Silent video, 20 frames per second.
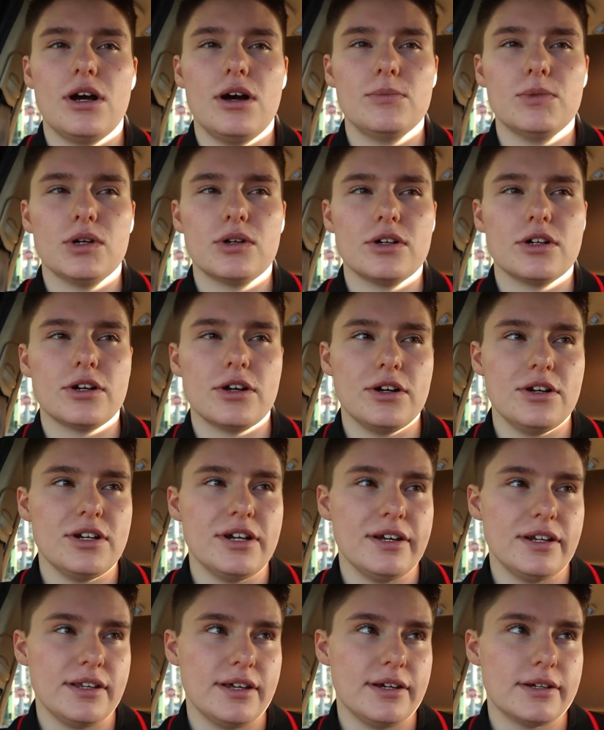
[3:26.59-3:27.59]
I'm not going to go
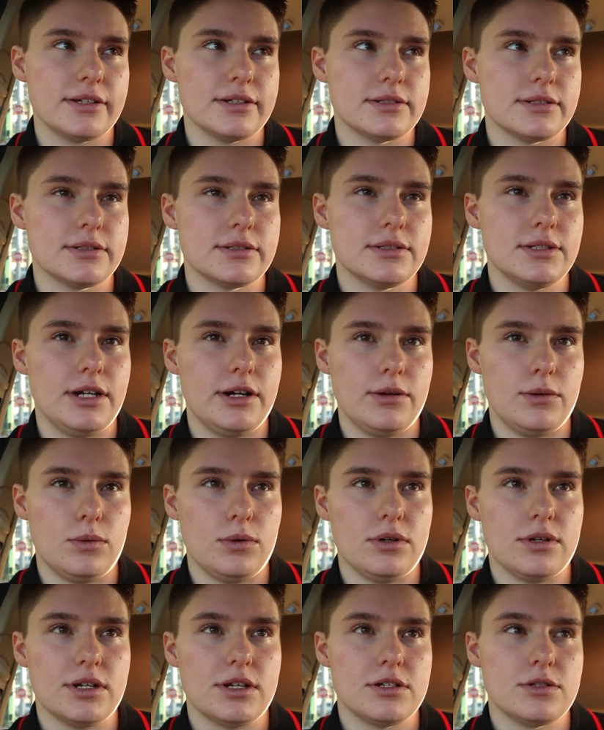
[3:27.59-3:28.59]
down there because it's no
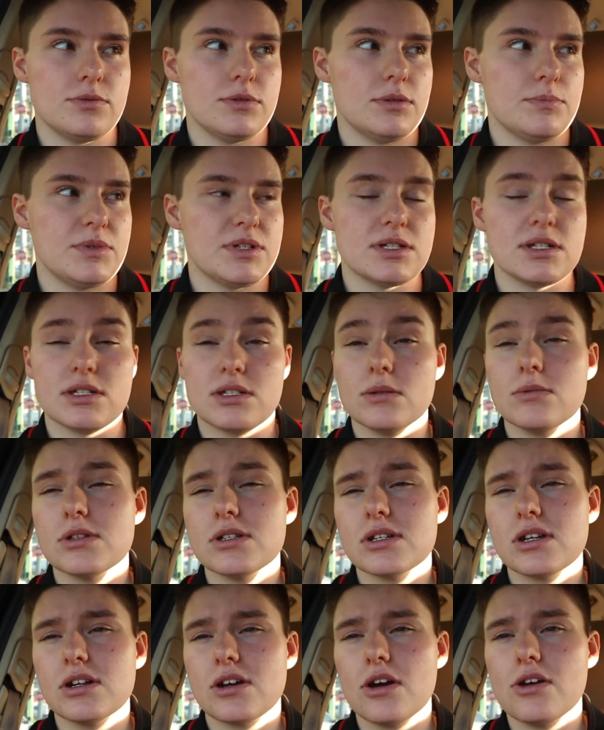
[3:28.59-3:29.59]
one. It gets really busy. So I'm
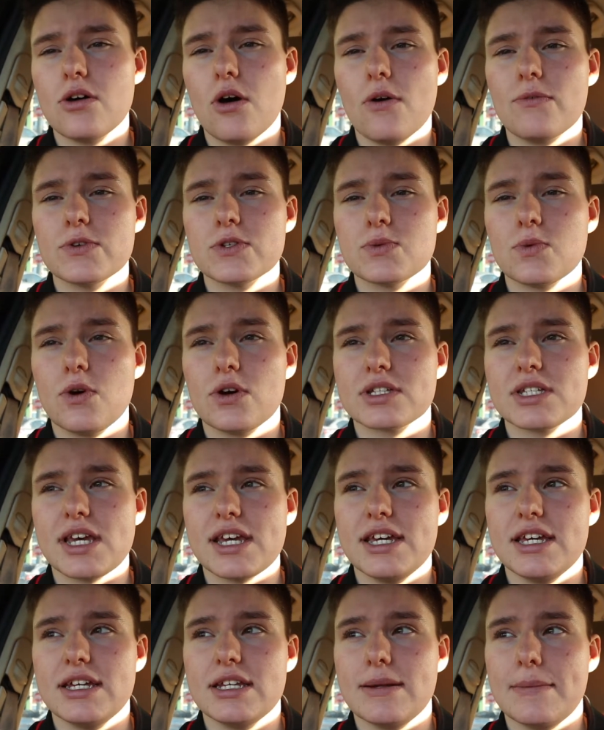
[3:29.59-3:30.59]
just going to go to Officeworks
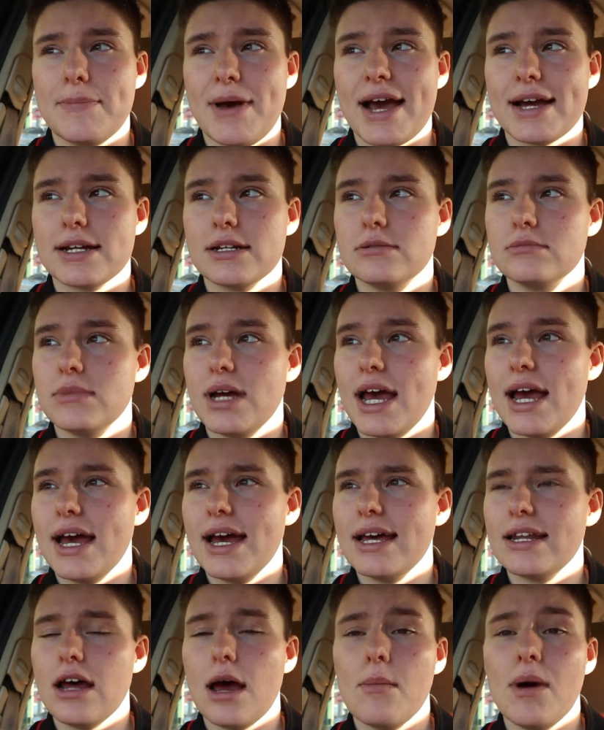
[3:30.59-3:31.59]
in Pakenham,
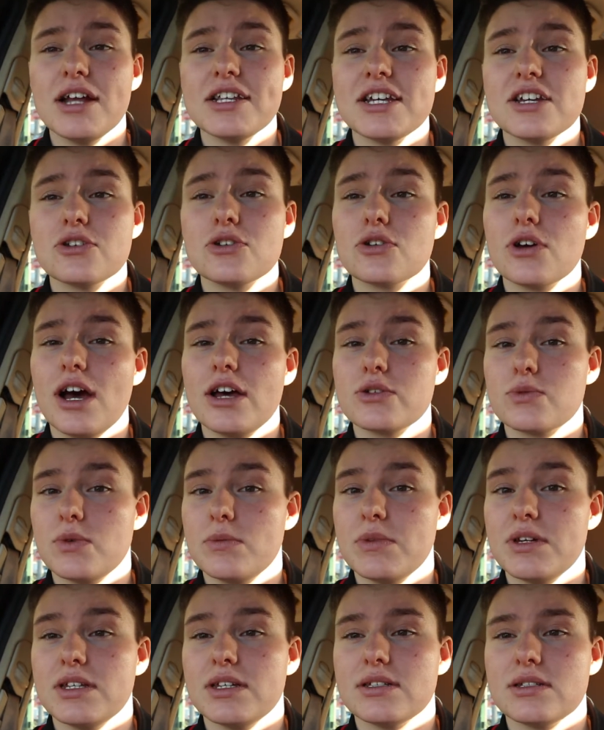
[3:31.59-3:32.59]
and I might take you guys
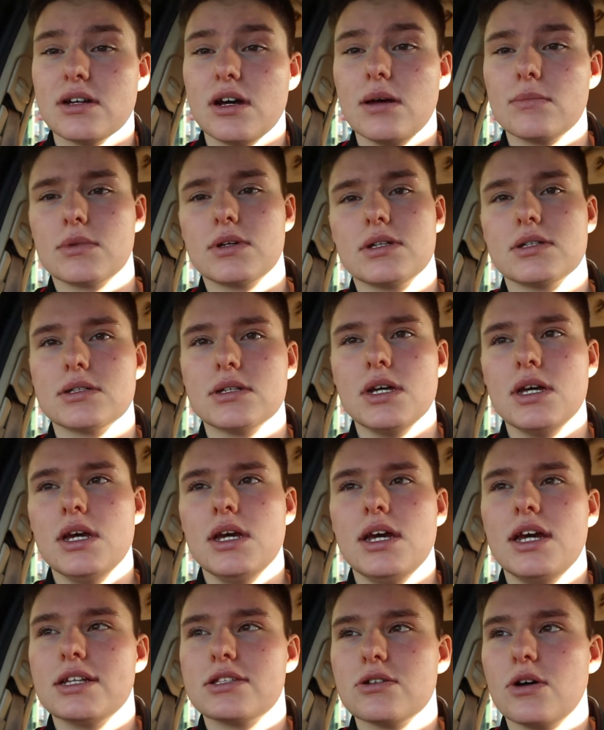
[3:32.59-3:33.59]
with me this time because
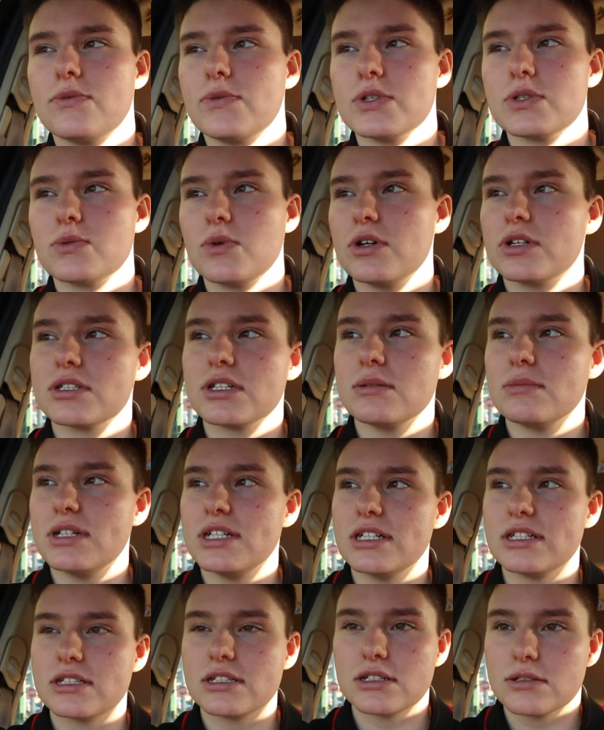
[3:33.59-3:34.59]
it's Officeworks. I
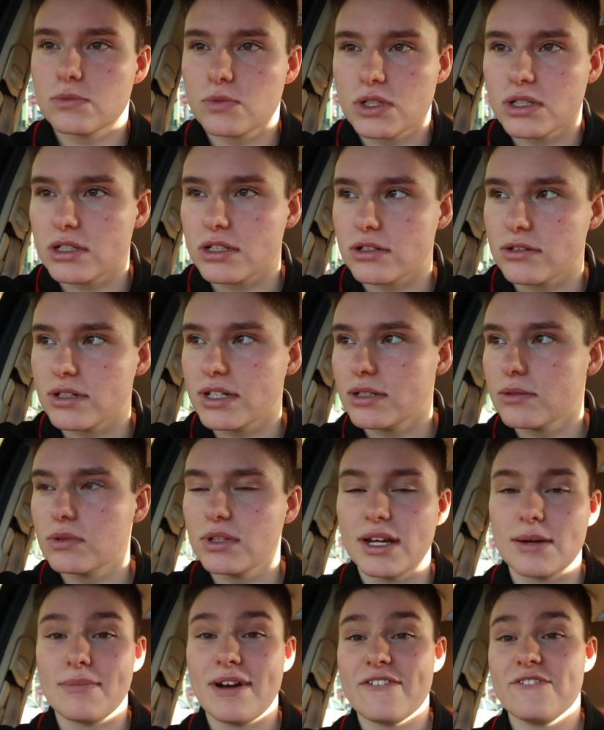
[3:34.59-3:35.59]
mean, it's one of the,
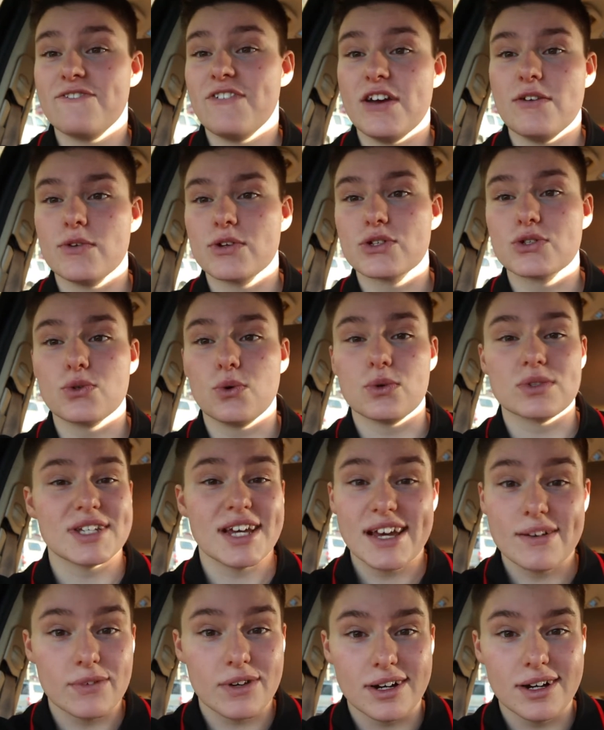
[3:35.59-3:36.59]
like, my favourite stores
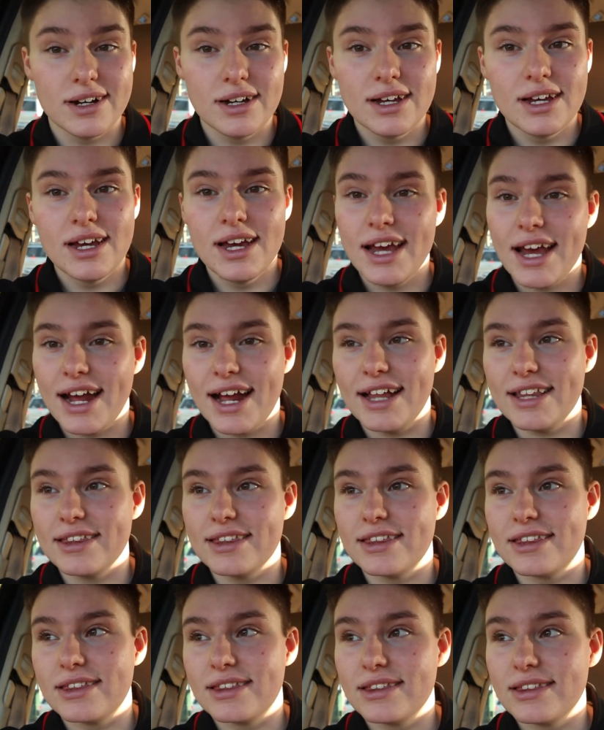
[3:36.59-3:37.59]
ever,
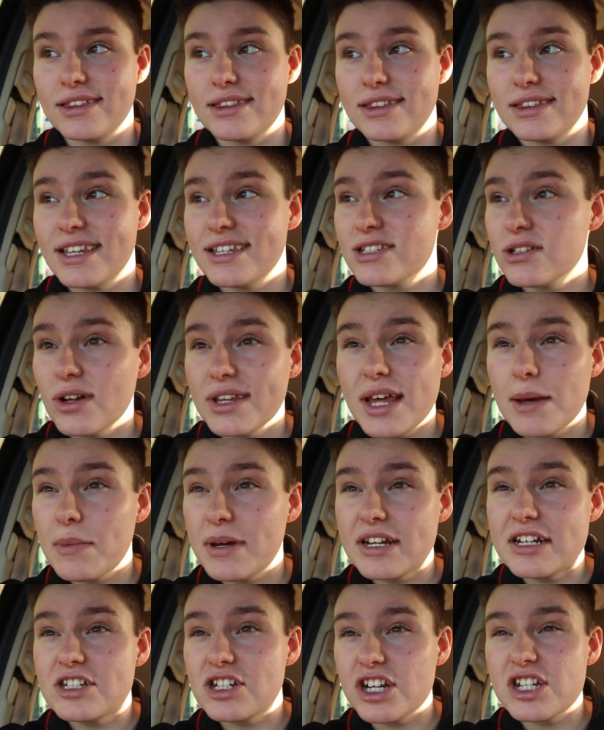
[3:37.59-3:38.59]
and there's not that
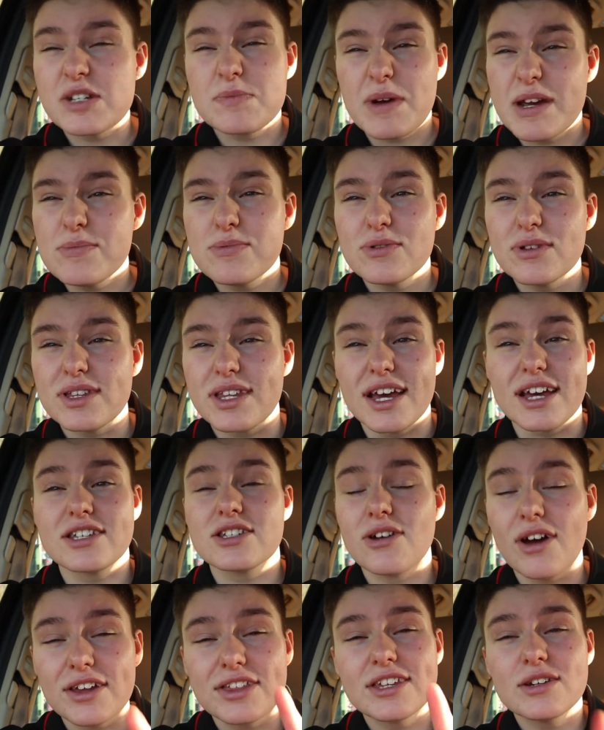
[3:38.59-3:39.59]
many judgy people in there,
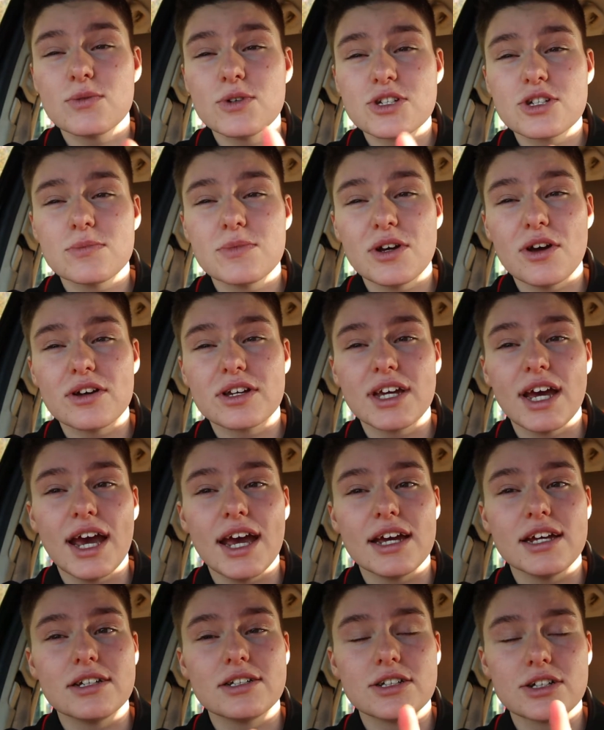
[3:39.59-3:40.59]
so I think we should be
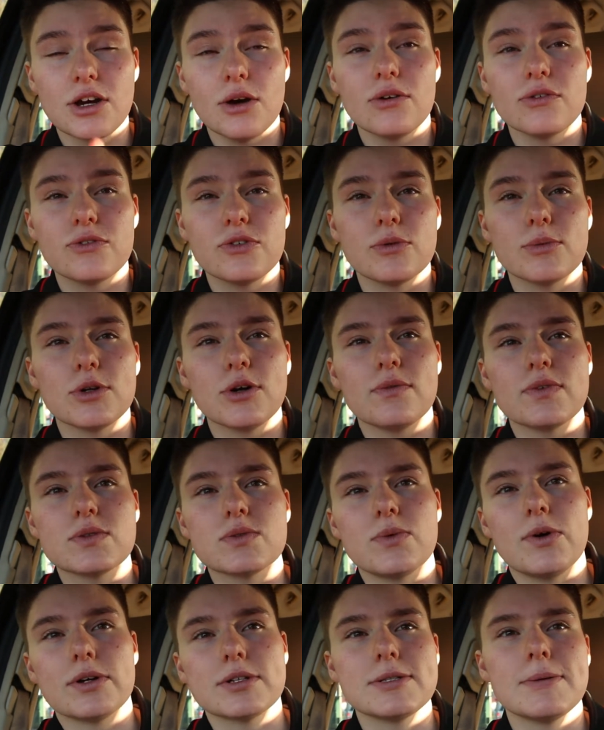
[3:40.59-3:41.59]
okay to go and film an
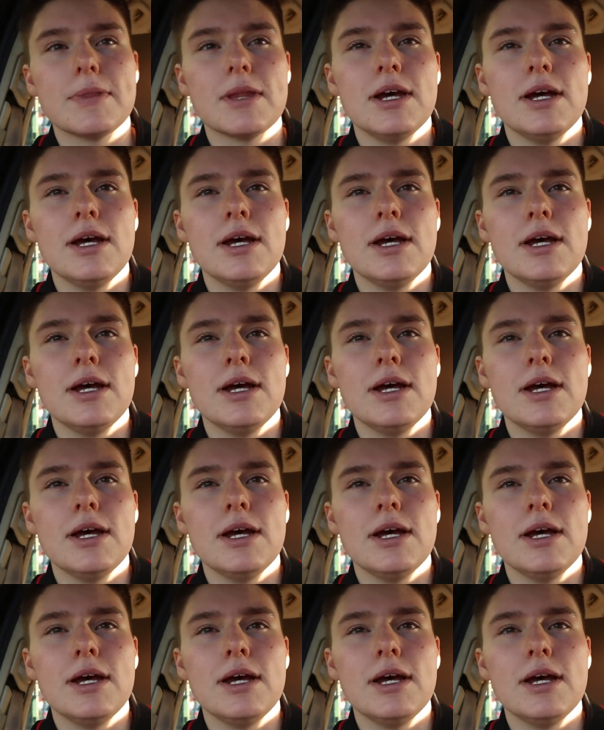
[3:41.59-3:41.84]
Officeworks.